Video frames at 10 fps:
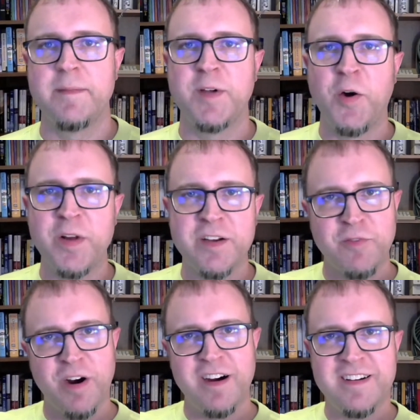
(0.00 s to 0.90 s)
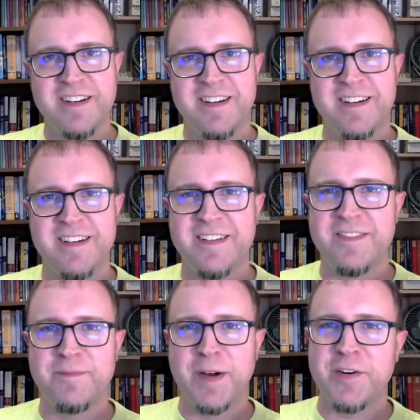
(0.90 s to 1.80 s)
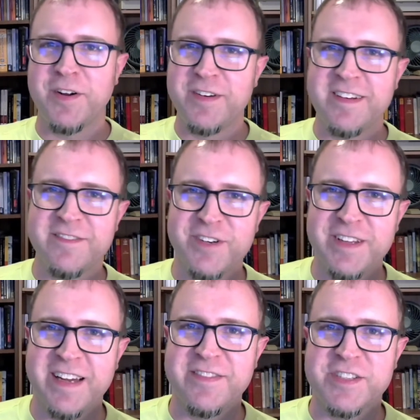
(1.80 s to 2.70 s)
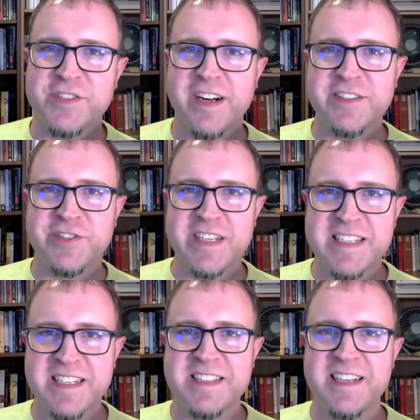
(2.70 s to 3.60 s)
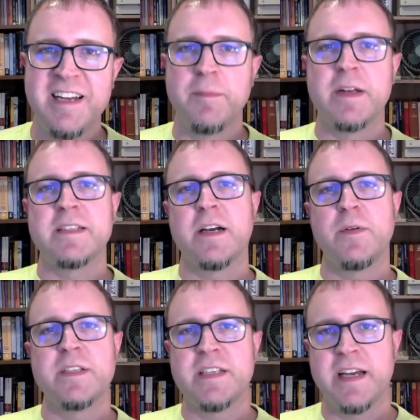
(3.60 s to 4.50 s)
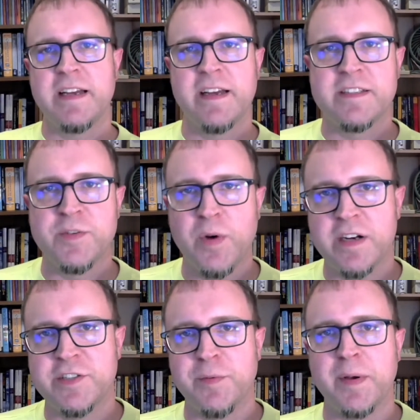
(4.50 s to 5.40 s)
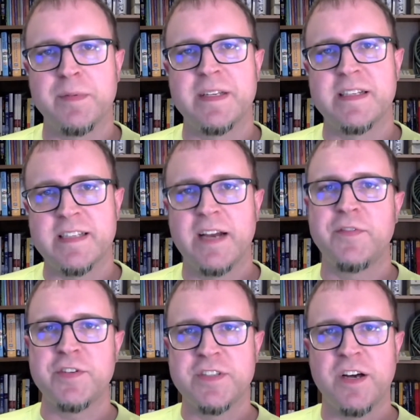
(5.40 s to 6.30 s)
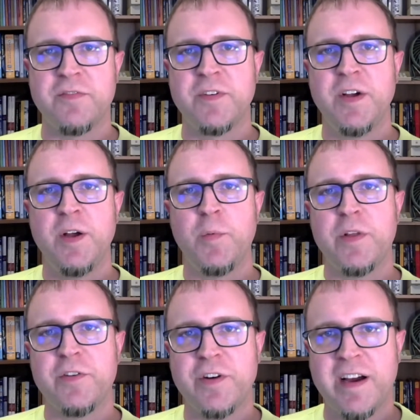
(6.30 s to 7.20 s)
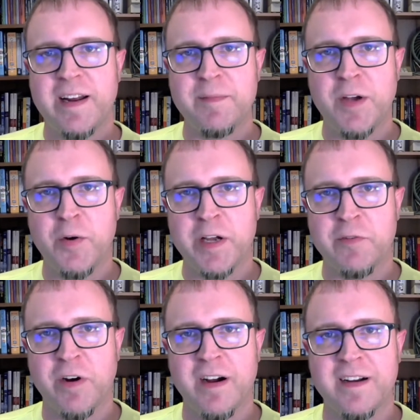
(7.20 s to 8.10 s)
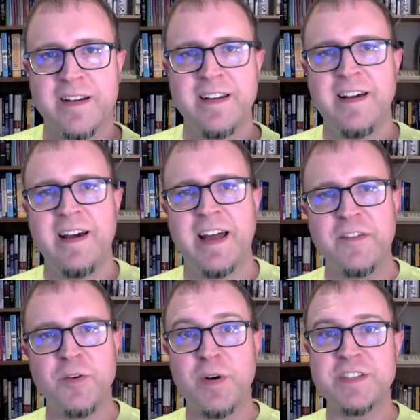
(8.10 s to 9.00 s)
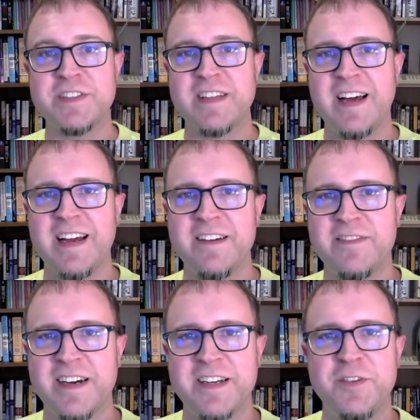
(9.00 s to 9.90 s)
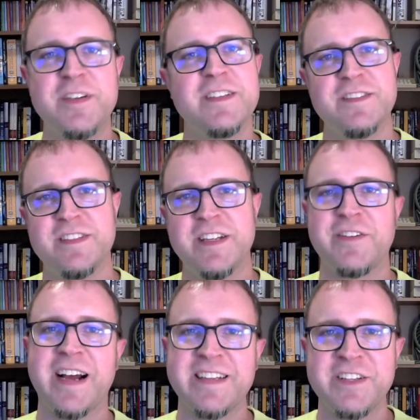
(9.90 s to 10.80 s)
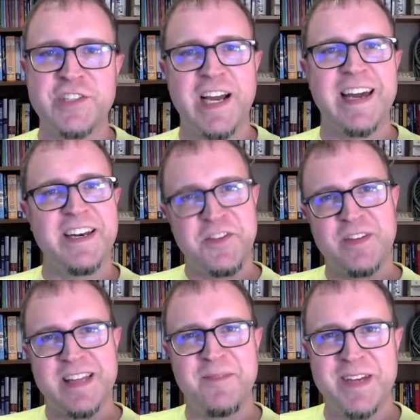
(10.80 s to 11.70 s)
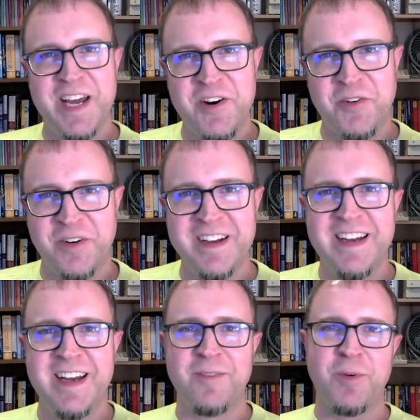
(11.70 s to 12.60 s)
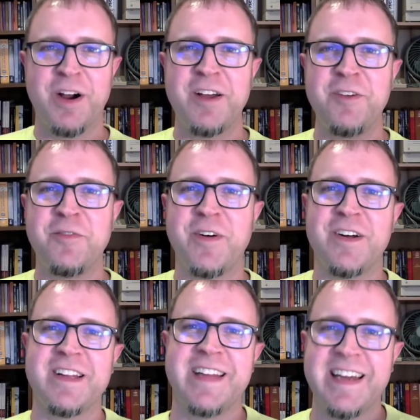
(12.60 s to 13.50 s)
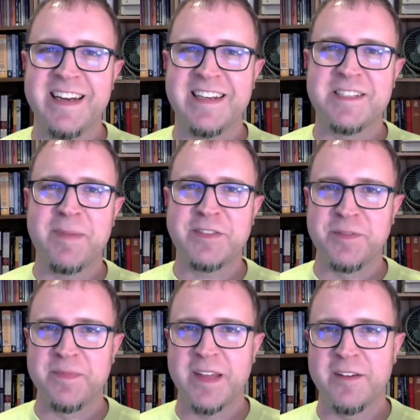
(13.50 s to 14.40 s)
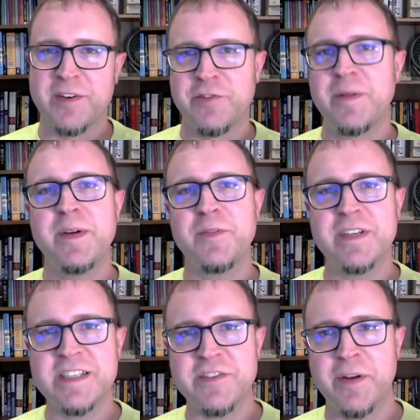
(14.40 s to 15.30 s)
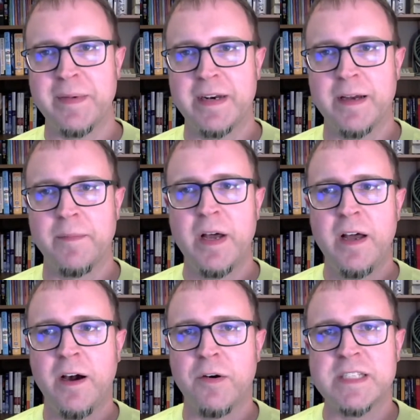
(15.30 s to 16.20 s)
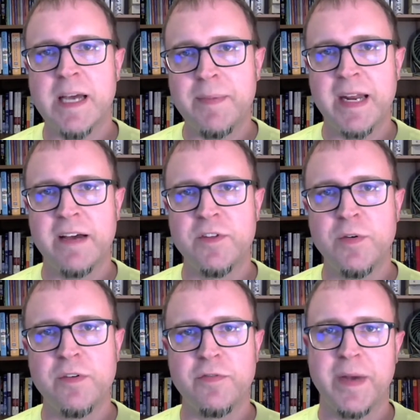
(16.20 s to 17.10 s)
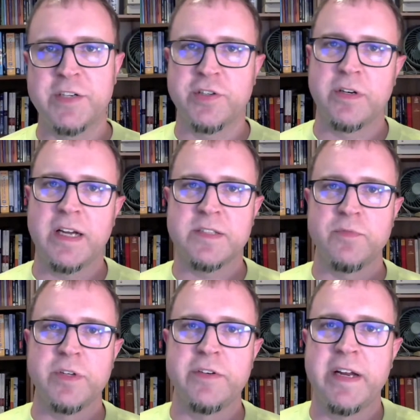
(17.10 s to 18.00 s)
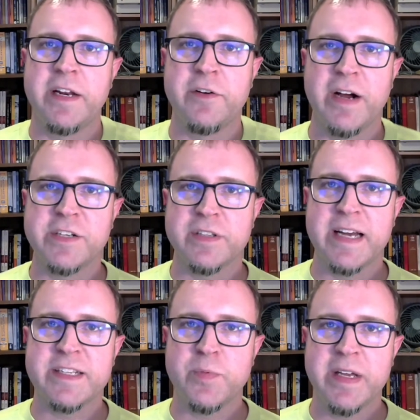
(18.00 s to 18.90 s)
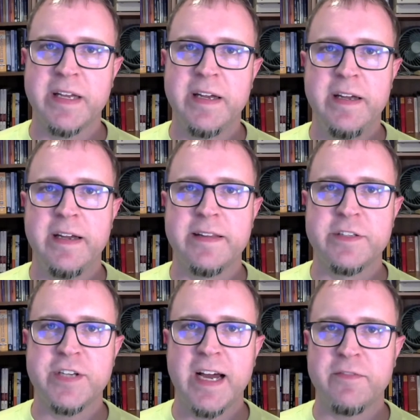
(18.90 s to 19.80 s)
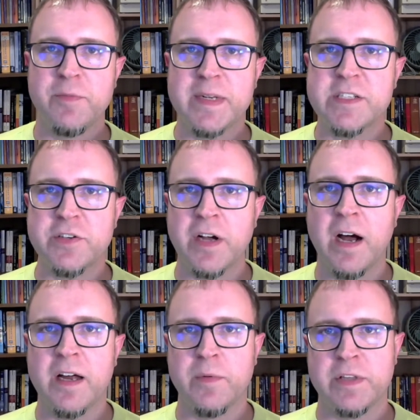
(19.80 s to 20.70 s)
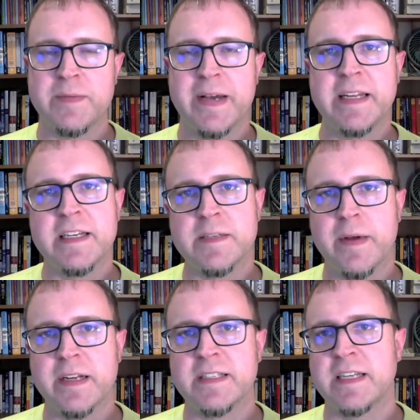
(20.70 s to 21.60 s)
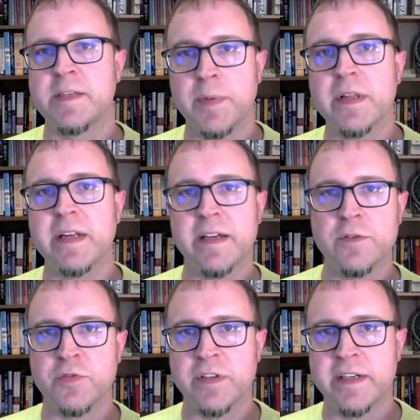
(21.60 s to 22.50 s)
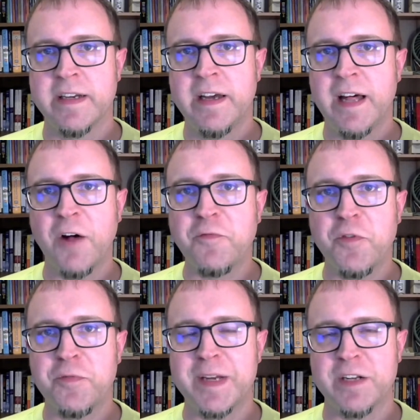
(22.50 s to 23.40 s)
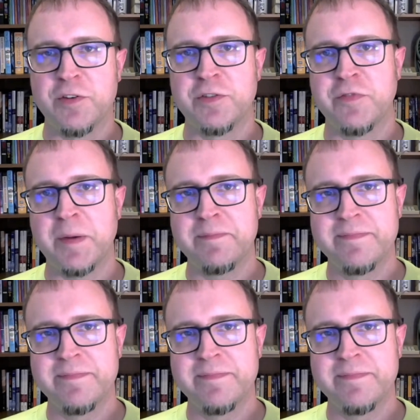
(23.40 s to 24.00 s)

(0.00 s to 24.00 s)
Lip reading: coding it wrong, better known in real life as Josh Justice. But as I always say, as you watch, you'll be able to decide for yourself whether or not I'm coding it wrong. And if you're watching live, you can interact in the chat and you can let me know where you fall on that spectrum of agreement or disagreement. I'm always happy to have new information. Got some really great interaction last week in the chat from Mr. Khan with some ideas about accessibility. It was really helpful for me to learn from.